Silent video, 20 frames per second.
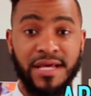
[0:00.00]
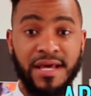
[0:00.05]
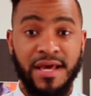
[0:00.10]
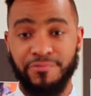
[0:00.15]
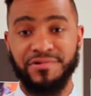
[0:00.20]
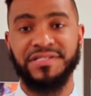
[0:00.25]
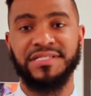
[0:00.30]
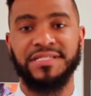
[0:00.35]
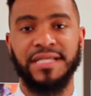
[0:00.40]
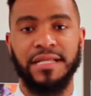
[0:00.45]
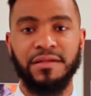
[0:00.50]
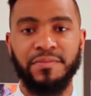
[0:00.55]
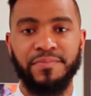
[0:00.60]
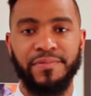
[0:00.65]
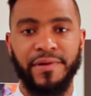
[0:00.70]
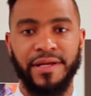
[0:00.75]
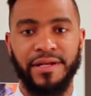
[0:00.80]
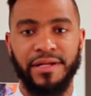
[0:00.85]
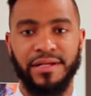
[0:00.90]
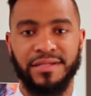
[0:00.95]
They were
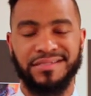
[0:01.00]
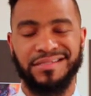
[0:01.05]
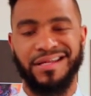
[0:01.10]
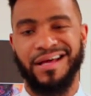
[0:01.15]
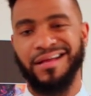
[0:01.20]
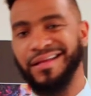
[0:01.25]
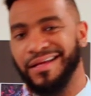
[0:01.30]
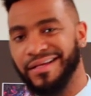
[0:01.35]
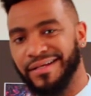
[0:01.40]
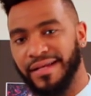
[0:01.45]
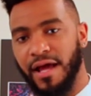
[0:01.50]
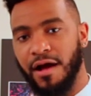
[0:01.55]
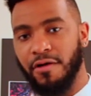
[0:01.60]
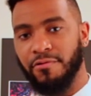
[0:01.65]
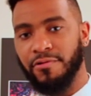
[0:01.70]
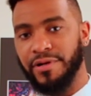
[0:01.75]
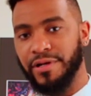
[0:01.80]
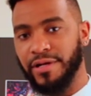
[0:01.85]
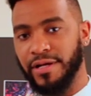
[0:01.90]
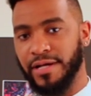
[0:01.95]
celebrated. It's not like now
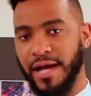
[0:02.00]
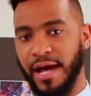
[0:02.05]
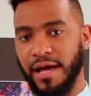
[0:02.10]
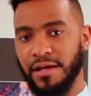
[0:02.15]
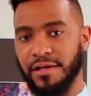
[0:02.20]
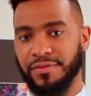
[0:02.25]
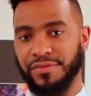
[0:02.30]
where you kind